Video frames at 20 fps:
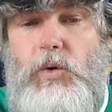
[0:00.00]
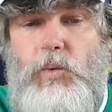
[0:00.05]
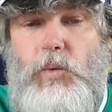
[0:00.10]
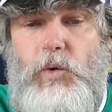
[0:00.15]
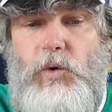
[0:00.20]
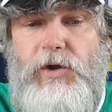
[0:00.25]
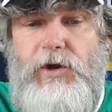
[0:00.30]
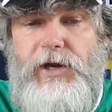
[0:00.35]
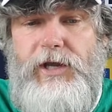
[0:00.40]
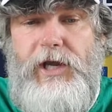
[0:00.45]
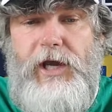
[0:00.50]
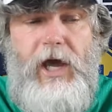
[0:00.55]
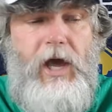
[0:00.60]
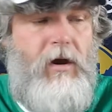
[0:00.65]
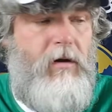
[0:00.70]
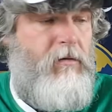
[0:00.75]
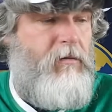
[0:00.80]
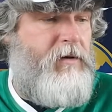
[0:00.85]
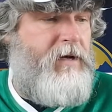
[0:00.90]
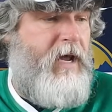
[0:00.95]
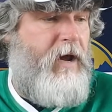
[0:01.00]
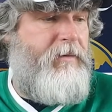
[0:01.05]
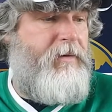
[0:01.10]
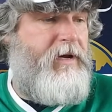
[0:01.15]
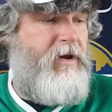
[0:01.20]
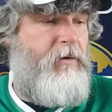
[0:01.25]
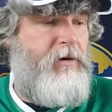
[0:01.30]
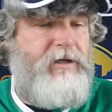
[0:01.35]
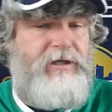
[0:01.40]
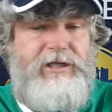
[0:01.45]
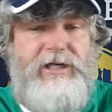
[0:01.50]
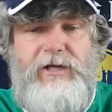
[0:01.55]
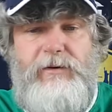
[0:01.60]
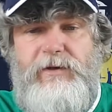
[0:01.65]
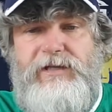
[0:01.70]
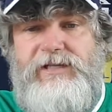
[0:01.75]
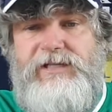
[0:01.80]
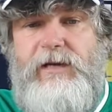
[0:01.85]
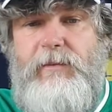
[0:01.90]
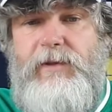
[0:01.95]
Well, there you go. Now we know what she did
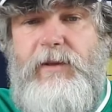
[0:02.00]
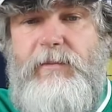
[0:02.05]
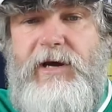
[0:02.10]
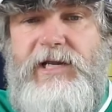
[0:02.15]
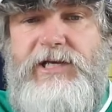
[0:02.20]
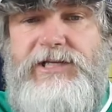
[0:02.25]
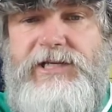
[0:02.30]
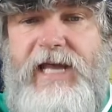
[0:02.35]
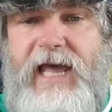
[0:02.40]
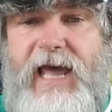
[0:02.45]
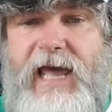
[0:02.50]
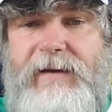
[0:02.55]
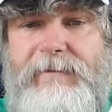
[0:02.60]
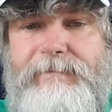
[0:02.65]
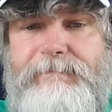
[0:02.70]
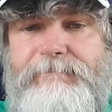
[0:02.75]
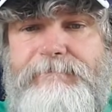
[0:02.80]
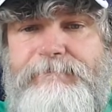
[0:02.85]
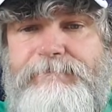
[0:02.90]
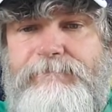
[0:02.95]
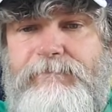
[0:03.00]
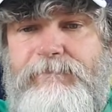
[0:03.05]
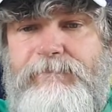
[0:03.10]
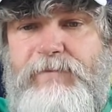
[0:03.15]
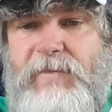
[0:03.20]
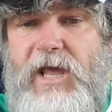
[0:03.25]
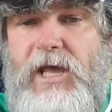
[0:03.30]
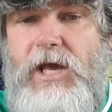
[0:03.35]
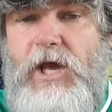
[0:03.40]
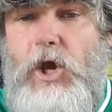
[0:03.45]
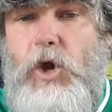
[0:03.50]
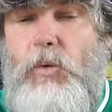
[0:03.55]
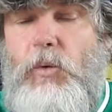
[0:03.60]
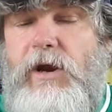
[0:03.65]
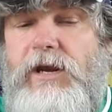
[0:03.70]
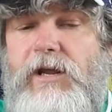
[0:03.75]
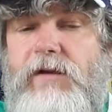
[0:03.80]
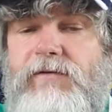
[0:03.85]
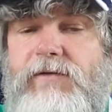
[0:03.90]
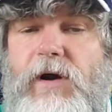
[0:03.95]
with some of the money she had.
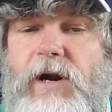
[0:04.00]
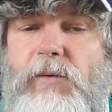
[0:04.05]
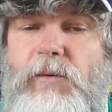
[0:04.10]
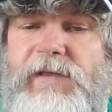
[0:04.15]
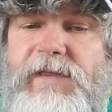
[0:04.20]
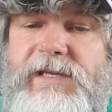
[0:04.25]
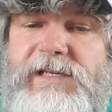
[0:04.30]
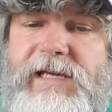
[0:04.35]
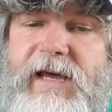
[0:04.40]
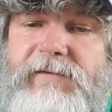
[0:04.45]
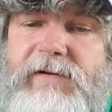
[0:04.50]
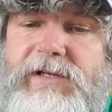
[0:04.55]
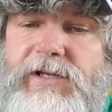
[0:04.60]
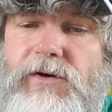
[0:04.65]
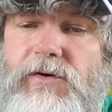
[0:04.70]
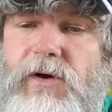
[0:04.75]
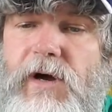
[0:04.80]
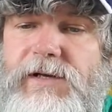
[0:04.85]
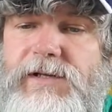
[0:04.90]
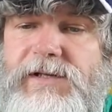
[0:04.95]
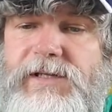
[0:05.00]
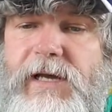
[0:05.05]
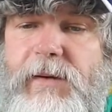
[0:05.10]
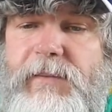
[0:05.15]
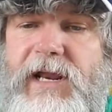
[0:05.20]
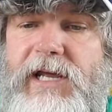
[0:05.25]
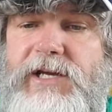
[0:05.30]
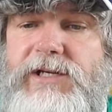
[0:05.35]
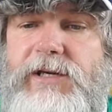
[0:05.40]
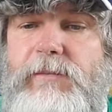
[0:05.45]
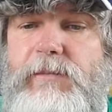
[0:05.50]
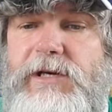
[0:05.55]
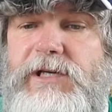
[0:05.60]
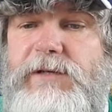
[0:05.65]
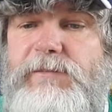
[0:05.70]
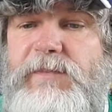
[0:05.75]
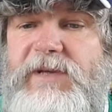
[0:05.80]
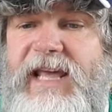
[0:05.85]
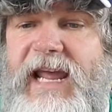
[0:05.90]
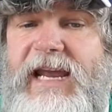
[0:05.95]
When confronted with this evidence in cross-examination,
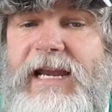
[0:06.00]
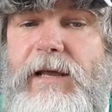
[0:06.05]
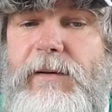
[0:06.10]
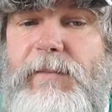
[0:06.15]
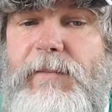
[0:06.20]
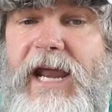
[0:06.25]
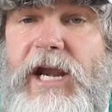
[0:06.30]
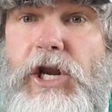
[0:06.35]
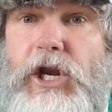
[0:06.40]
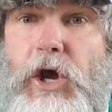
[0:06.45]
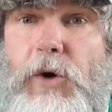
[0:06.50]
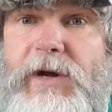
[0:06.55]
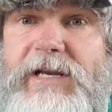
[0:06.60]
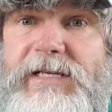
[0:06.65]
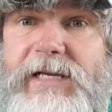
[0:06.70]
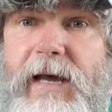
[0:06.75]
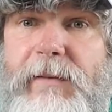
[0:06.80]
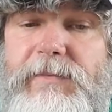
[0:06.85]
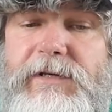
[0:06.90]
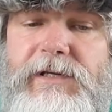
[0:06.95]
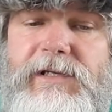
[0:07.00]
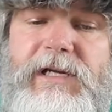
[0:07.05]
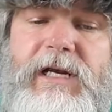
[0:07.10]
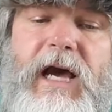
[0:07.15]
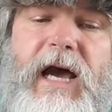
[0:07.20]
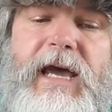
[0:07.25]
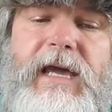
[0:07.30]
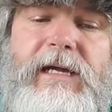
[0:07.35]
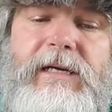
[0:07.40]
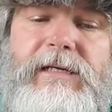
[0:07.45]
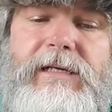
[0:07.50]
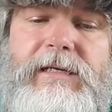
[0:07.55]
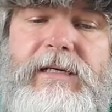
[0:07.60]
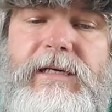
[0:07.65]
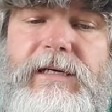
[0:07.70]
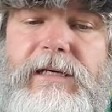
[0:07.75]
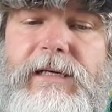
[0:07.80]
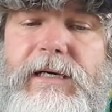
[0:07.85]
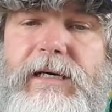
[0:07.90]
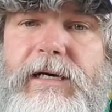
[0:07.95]
Ms. Myeni made no attempt to deny it.
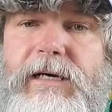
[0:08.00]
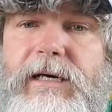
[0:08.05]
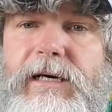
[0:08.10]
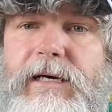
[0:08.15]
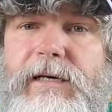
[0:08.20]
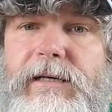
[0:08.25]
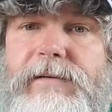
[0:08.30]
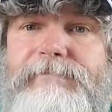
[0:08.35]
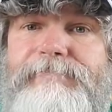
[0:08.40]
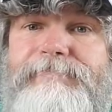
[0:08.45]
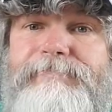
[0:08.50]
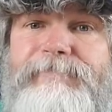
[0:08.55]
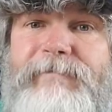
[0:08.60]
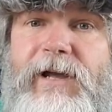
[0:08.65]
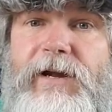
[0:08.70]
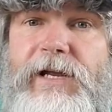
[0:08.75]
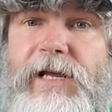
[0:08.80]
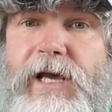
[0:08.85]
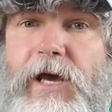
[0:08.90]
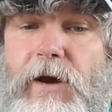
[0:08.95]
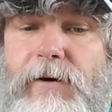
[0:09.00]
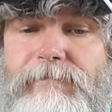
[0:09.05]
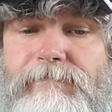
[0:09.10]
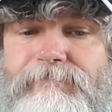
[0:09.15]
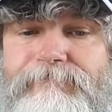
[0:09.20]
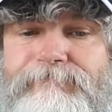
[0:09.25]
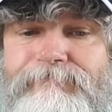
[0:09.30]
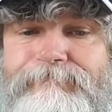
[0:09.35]
There you go.